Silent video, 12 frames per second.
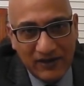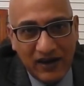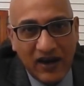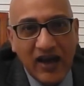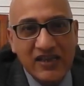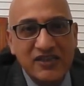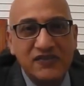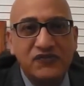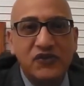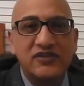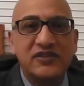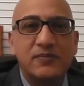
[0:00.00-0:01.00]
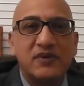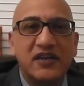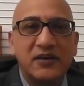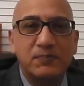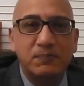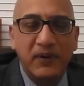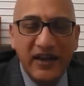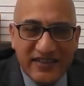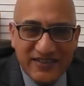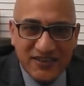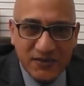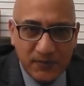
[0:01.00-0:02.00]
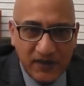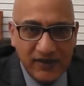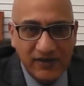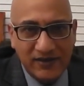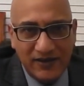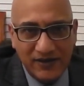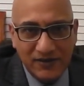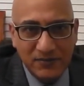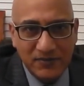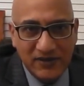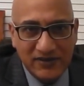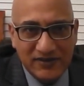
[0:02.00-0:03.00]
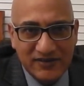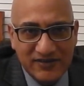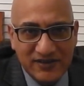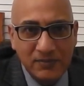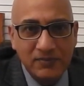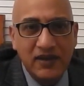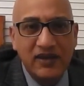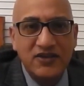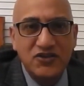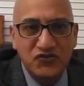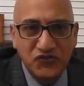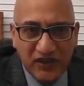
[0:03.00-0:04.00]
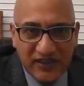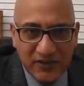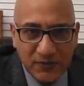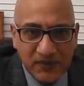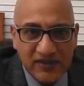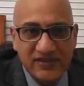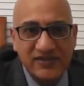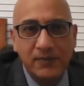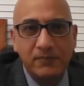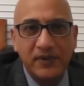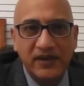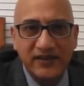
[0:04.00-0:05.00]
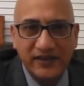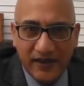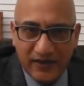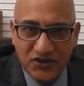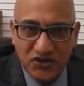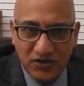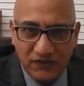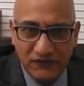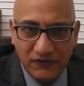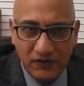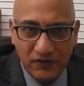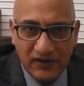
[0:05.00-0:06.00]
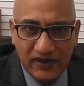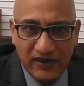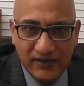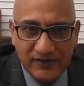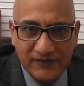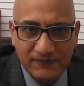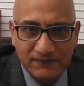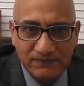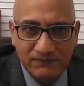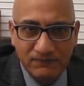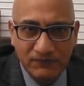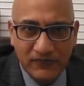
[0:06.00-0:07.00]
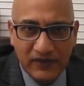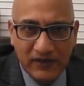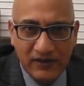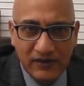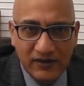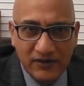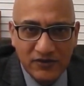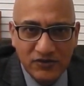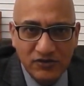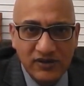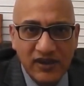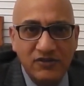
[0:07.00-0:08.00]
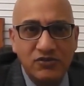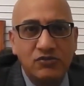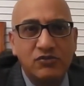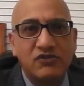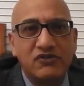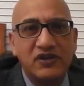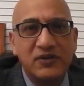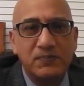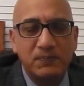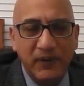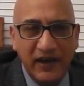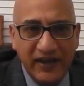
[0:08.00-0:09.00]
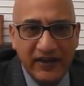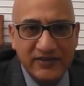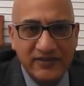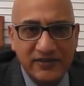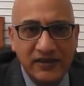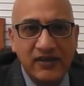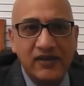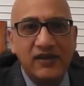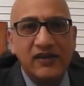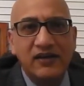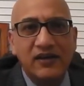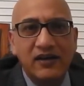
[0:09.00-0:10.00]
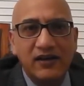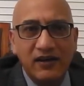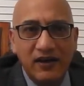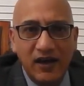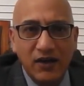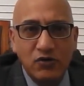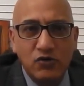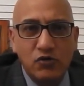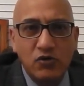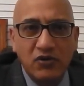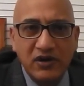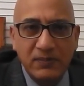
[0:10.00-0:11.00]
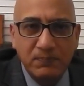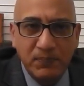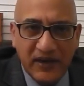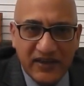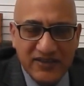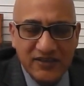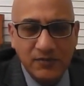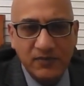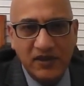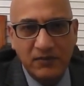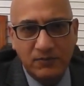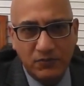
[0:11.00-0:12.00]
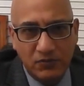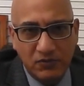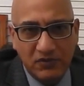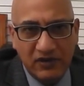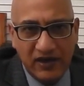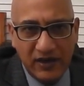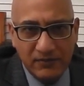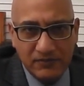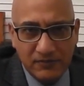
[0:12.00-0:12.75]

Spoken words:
Ask for some replacement therapy, some treatment, some medication for that, so that you could replace alcohol replacement program.